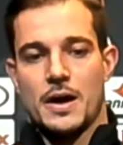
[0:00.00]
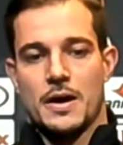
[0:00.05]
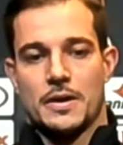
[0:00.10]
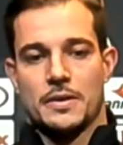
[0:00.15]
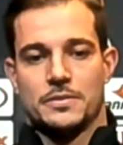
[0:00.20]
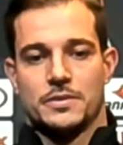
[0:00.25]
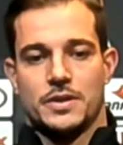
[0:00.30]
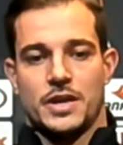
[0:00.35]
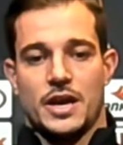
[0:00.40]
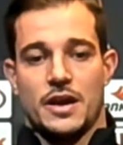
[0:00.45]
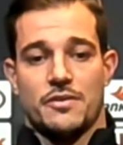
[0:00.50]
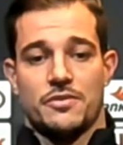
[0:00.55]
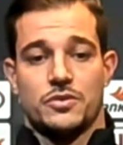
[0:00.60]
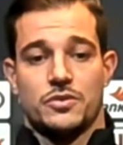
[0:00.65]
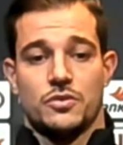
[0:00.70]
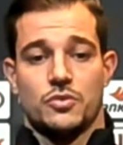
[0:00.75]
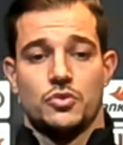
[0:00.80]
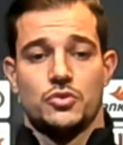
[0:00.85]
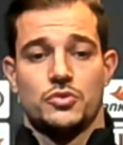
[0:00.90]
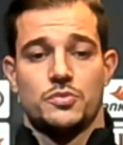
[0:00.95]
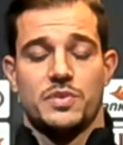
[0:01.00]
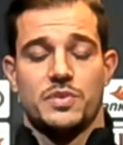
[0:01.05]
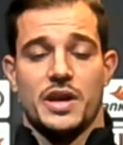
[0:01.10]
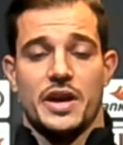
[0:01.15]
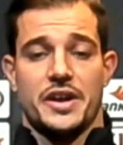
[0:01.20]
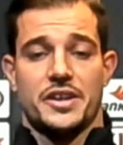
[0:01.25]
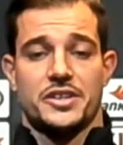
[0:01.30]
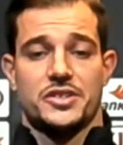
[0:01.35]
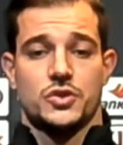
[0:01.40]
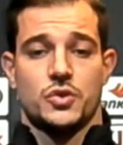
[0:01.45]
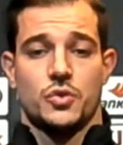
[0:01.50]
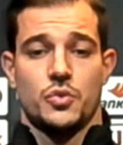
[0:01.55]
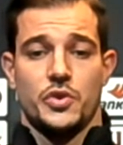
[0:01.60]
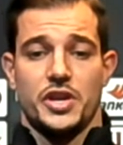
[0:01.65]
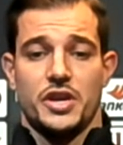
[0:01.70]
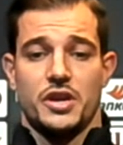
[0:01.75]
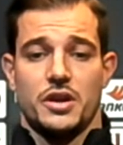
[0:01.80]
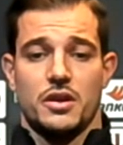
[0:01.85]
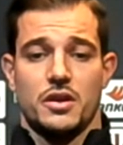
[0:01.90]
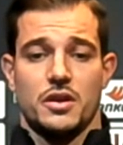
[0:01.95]
They have good players,
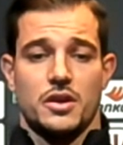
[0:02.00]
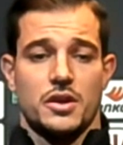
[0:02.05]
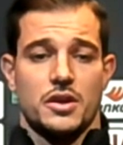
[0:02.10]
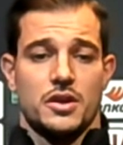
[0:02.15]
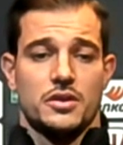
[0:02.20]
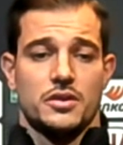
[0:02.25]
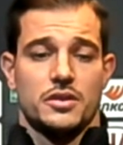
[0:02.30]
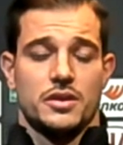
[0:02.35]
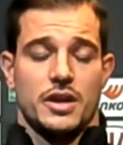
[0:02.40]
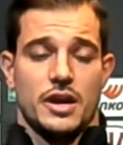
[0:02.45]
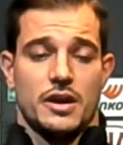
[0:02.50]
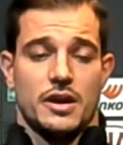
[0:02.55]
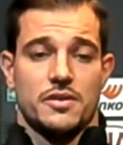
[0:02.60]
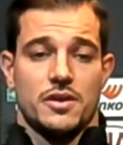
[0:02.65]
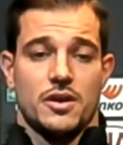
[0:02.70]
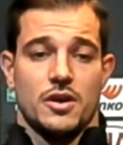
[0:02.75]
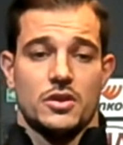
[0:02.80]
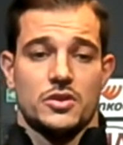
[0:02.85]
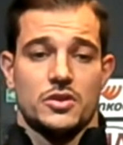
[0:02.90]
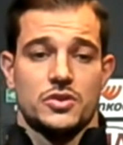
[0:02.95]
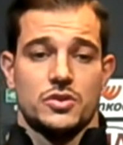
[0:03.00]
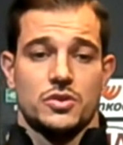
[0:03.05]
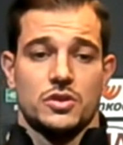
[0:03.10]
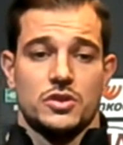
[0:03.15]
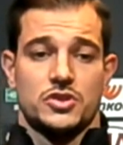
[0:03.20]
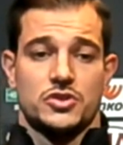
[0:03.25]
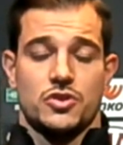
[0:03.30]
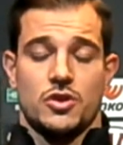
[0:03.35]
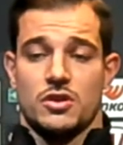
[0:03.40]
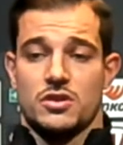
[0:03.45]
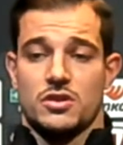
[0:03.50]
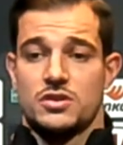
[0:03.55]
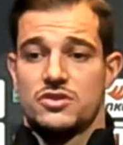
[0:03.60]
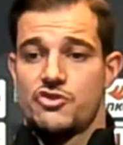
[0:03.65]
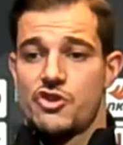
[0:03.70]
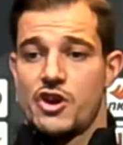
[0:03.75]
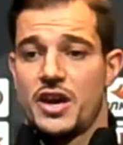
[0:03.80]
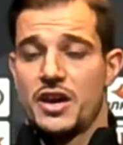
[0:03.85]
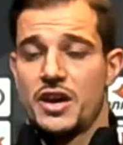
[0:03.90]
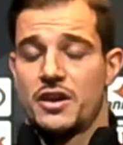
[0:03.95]
quick. They have also a strong
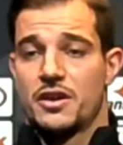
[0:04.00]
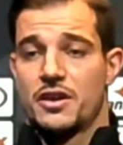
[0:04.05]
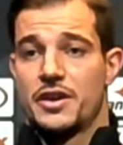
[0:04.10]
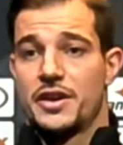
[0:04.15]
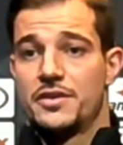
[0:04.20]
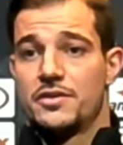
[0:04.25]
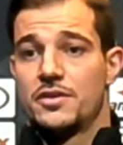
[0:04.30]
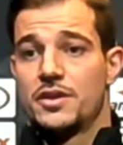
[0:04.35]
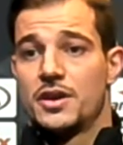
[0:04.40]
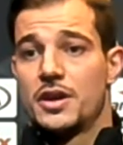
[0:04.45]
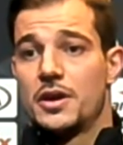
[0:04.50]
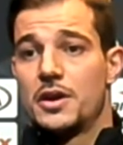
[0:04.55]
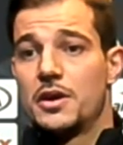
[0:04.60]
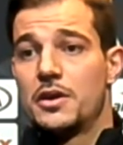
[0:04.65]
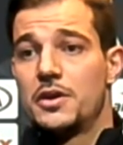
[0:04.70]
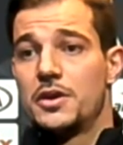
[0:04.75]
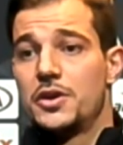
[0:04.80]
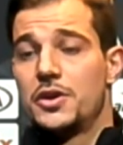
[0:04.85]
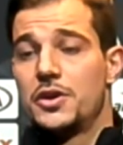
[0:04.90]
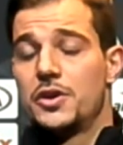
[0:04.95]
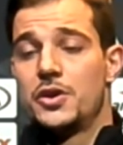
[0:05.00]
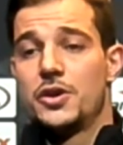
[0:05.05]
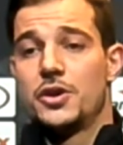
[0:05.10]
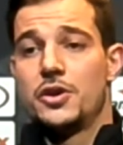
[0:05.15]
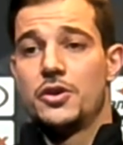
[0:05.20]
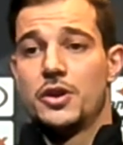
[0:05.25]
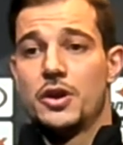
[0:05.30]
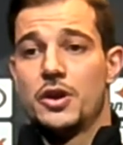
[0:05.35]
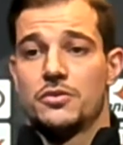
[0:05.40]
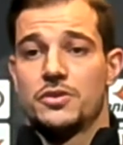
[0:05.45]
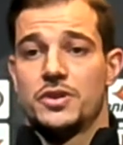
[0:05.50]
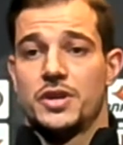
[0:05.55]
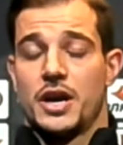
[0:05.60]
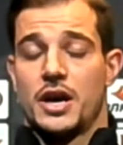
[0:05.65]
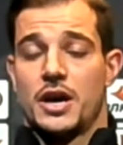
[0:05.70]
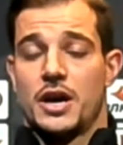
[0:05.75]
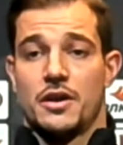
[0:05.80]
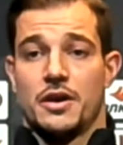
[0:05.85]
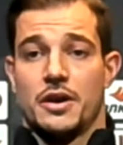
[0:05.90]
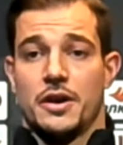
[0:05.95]
striker, and they are
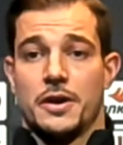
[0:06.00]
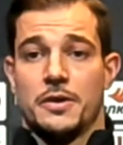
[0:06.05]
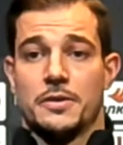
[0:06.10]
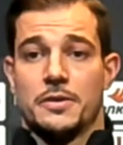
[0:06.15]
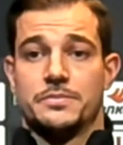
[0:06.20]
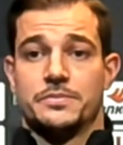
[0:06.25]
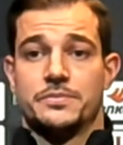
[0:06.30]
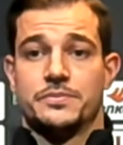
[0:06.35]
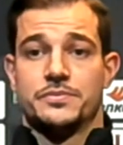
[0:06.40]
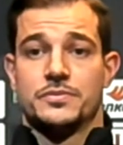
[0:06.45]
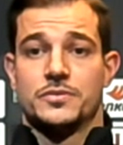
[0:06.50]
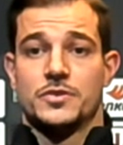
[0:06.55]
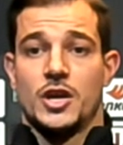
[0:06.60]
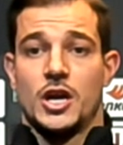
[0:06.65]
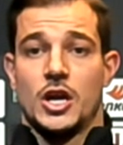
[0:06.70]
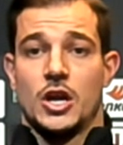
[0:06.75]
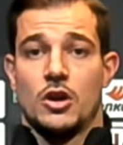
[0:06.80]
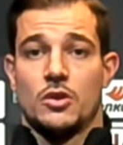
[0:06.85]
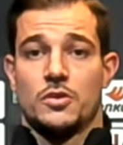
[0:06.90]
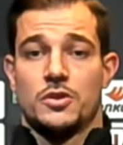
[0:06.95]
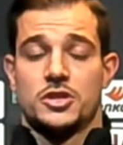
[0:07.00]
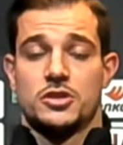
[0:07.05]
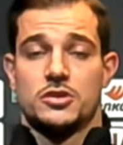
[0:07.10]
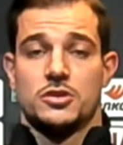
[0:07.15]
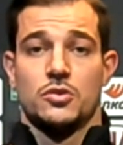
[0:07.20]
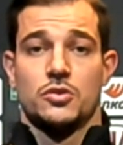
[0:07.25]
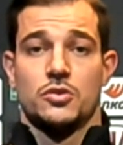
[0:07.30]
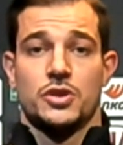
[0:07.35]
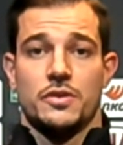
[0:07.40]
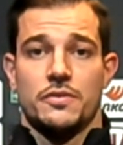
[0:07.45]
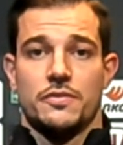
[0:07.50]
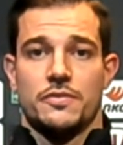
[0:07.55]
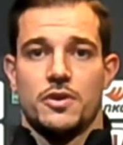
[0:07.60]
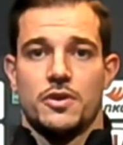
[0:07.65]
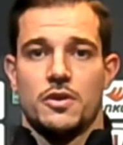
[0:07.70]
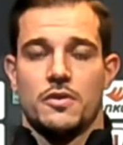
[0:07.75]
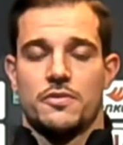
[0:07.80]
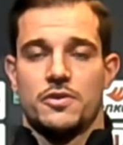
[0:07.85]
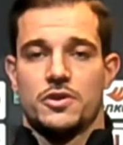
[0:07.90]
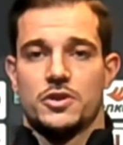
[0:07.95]
always looking for
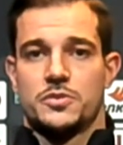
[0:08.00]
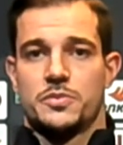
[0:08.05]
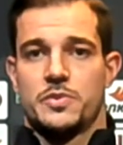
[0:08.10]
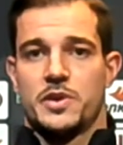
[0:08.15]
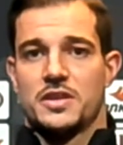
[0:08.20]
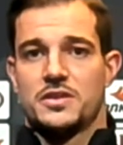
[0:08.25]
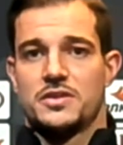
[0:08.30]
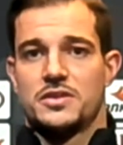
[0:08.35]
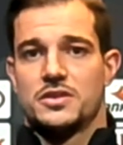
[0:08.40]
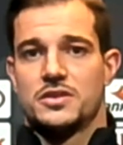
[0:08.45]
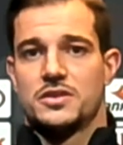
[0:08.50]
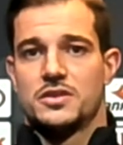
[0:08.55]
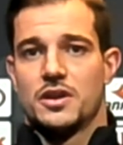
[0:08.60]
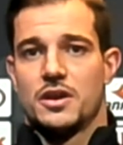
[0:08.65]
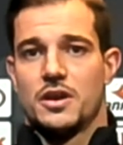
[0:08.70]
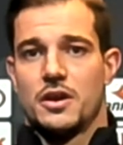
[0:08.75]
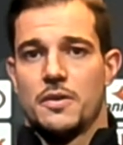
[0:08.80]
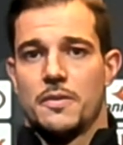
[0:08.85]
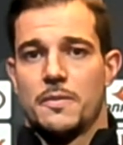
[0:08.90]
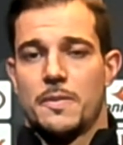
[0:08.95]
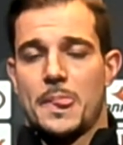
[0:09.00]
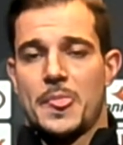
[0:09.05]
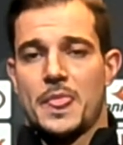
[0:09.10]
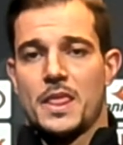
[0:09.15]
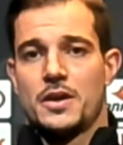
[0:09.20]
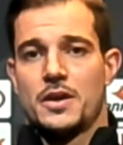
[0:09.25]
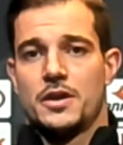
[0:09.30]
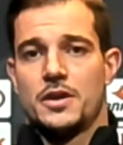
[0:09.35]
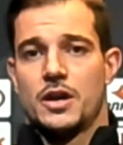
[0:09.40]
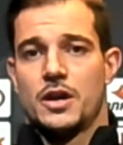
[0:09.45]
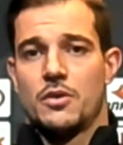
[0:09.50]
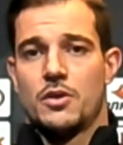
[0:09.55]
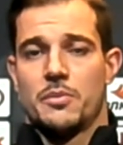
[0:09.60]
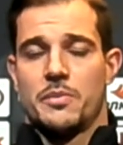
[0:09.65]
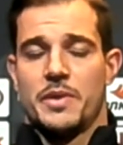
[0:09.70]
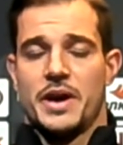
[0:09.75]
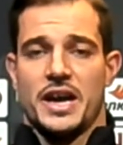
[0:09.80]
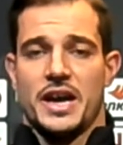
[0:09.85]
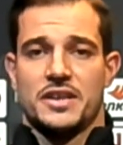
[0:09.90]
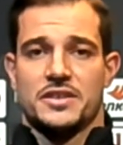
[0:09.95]
spaces in our
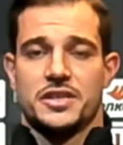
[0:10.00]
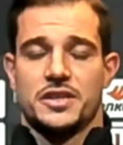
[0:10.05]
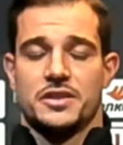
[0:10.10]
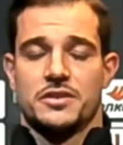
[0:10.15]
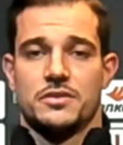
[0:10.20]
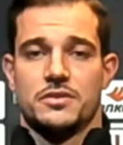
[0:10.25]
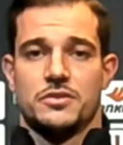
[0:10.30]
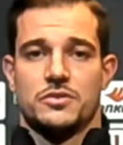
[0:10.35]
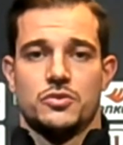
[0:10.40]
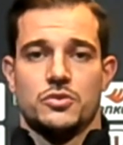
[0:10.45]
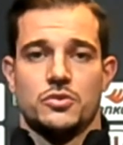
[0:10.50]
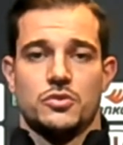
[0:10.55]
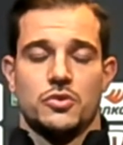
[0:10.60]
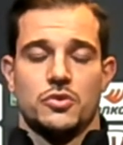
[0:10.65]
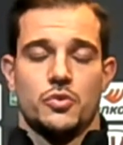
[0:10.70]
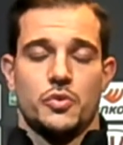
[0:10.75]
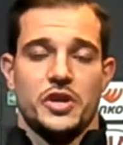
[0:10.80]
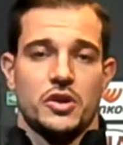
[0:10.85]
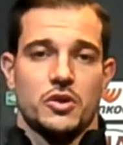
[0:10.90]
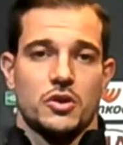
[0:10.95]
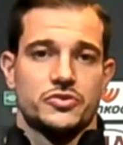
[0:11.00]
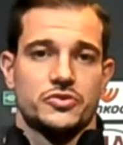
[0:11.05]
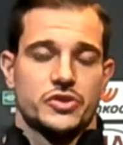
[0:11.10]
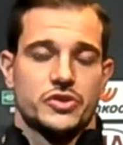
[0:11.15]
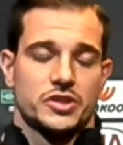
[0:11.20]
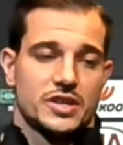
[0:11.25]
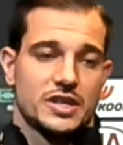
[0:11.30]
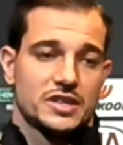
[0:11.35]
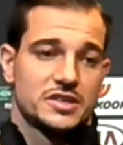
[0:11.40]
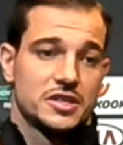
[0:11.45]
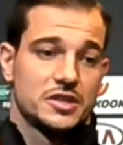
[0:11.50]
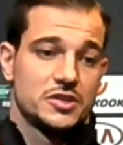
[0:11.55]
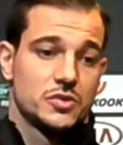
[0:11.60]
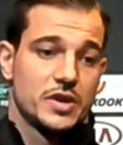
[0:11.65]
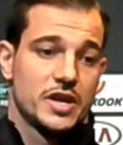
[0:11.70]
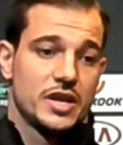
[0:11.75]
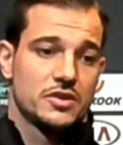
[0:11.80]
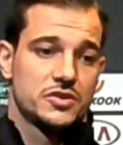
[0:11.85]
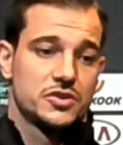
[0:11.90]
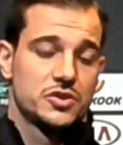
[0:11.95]
backs and to quick counter-attacks as well.
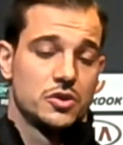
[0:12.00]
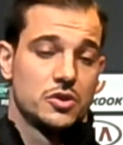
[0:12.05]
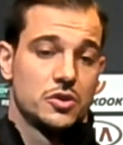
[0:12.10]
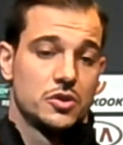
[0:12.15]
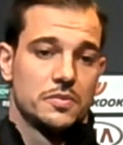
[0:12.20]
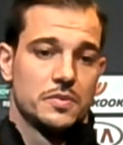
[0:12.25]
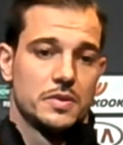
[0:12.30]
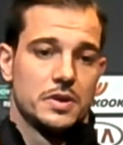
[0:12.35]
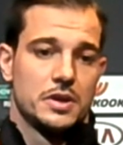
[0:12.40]
So